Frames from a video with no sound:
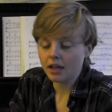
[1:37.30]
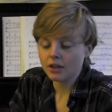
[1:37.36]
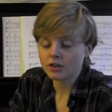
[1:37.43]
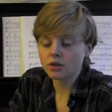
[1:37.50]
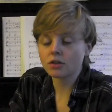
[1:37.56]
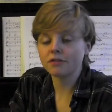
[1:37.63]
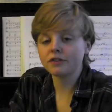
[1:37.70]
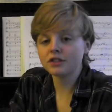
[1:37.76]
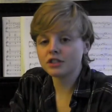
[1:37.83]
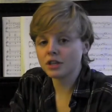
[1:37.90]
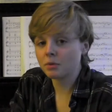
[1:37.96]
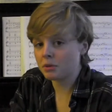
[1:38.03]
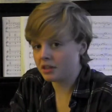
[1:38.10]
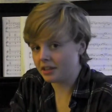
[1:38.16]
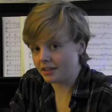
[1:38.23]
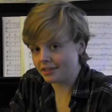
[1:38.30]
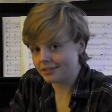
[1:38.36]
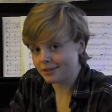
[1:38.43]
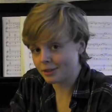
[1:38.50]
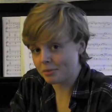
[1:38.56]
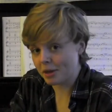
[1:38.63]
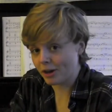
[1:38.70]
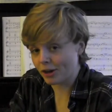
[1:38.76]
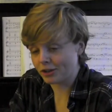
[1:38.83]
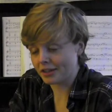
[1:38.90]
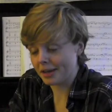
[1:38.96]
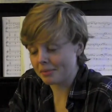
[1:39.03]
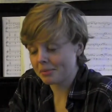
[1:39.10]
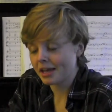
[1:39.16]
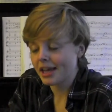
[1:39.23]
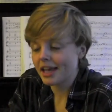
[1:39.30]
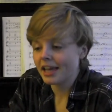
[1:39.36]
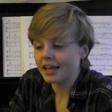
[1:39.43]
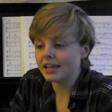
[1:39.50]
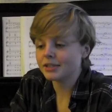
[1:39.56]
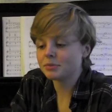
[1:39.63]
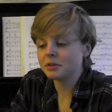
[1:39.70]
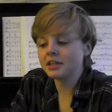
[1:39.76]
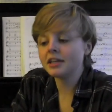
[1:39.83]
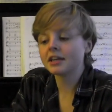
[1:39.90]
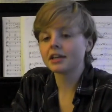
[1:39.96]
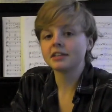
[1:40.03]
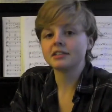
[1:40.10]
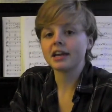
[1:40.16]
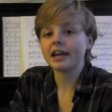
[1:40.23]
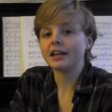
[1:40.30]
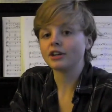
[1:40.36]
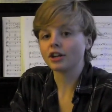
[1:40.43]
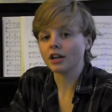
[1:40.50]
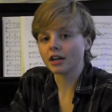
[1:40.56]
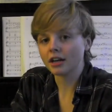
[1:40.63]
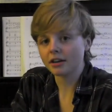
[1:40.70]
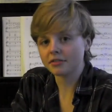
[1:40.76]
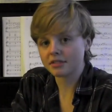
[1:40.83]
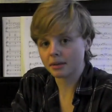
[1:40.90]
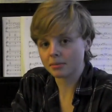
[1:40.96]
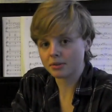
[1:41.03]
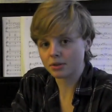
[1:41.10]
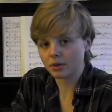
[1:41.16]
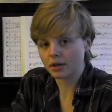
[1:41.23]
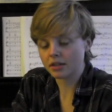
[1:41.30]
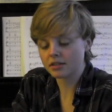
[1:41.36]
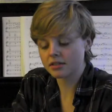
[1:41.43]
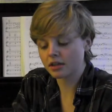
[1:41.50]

So the first thing we need to make our lamp is we need a container of some sort.